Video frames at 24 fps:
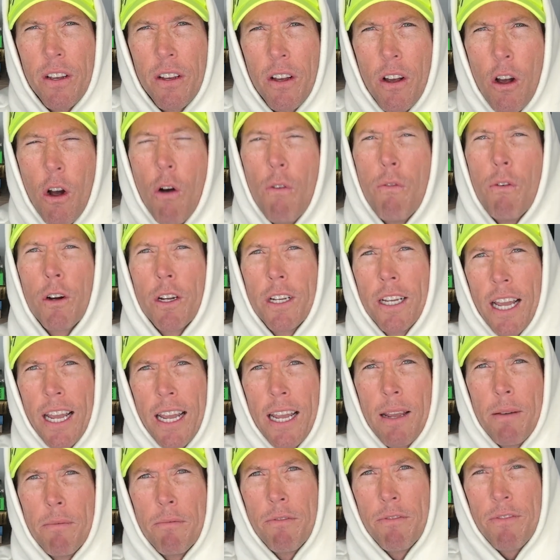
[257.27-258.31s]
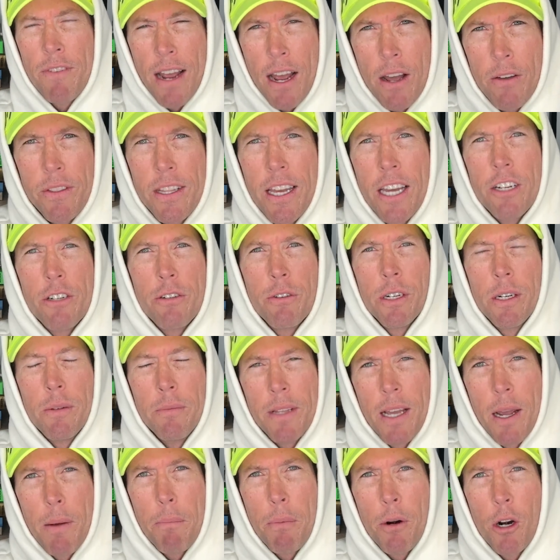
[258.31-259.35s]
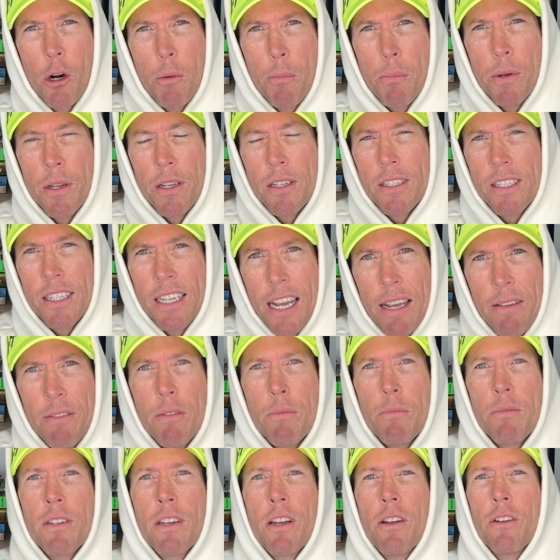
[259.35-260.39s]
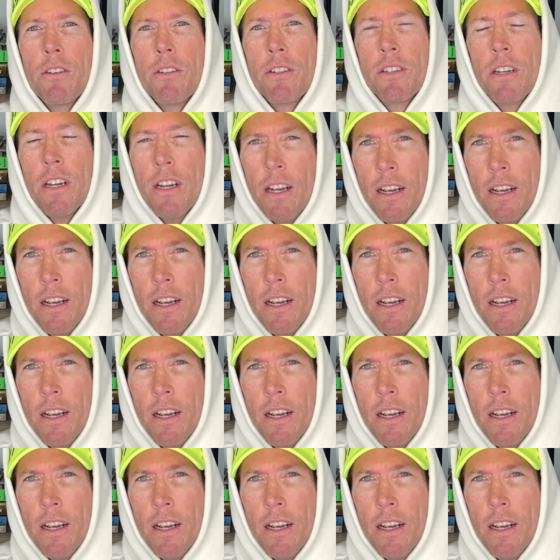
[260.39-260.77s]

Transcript: overcame, found that dream, that purpose, gave themselves,